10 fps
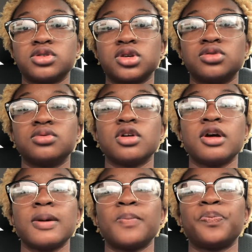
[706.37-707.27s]
So
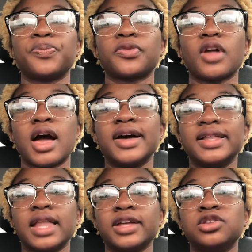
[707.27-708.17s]

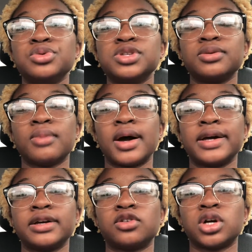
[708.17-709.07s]
I like using
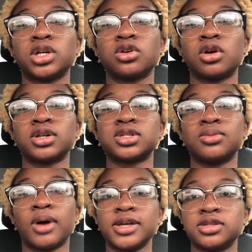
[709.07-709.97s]
my credit cards
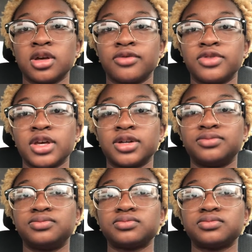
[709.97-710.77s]
to buy stuff that,